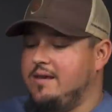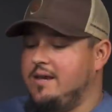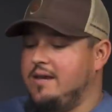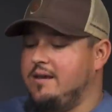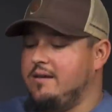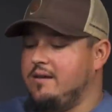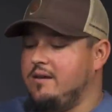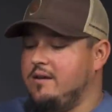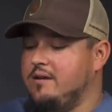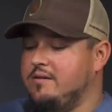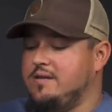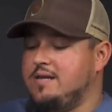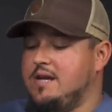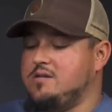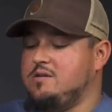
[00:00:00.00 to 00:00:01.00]
then you know
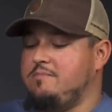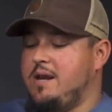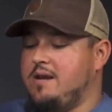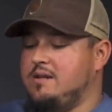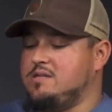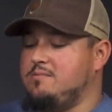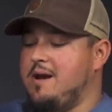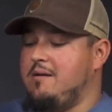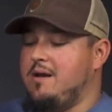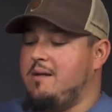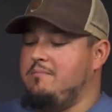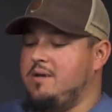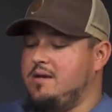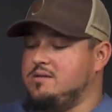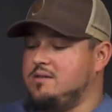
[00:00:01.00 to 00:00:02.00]
the tension maintenance might
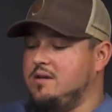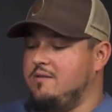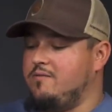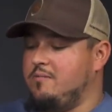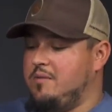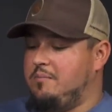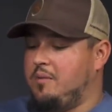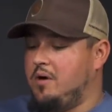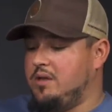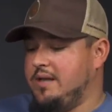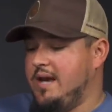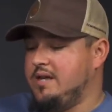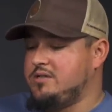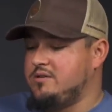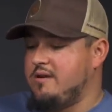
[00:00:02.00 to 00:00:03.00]
not be as good from the
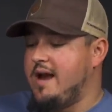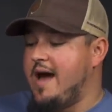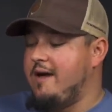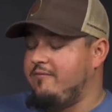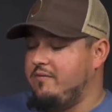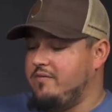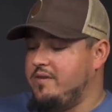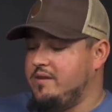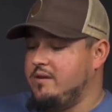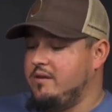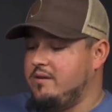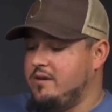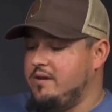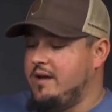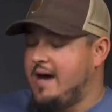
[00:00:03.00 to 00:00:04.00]
polyester polyester half of the,
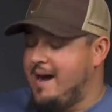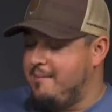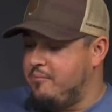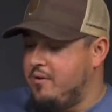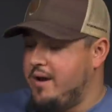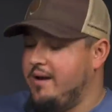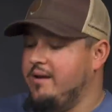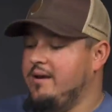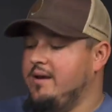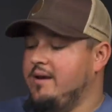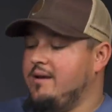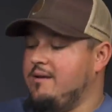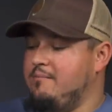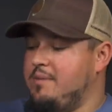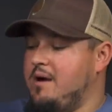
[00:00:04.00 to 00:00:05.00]
the hybrid
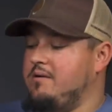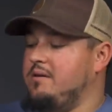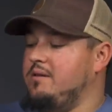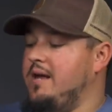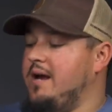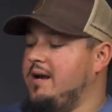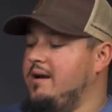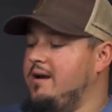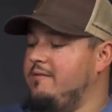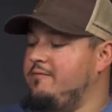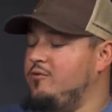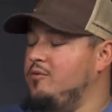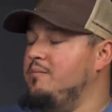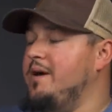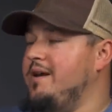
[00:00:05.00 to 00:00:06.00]
compared to like a, a
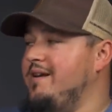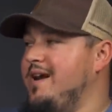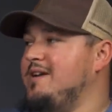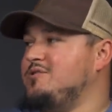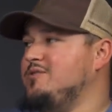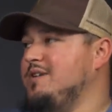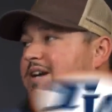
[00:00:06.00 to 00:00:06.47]
full bed of natural